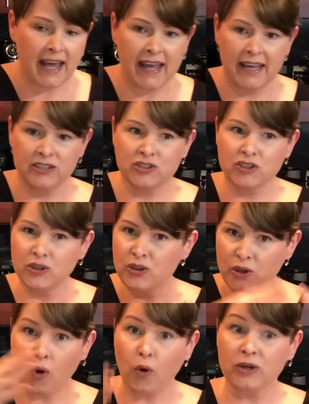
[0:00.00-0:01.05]
and show you the
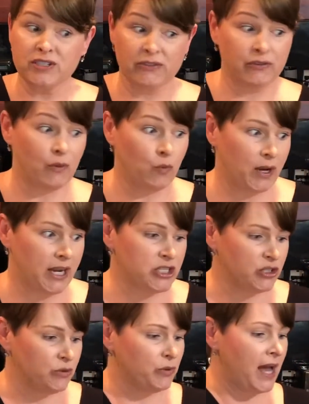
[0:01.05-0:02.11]
course of what I
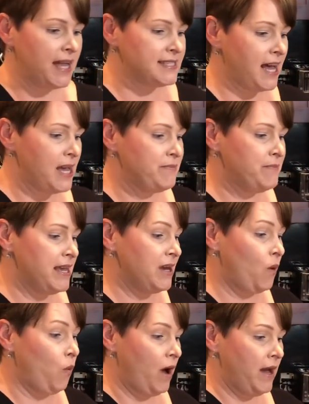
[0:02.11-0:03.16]
do as I make
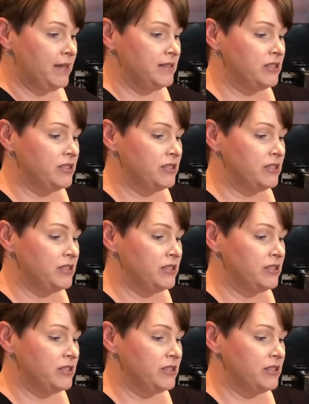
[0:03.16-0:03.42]
wine.